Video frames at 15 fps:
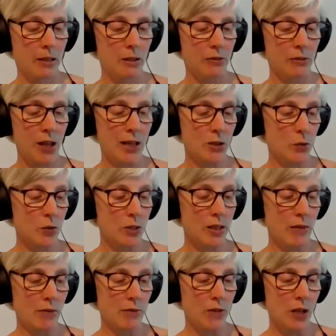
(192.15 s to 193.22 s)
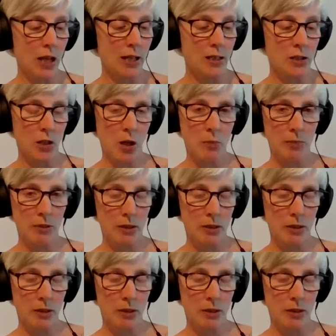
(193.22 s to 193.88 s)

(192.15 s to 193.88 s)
The flat was 7 flights up,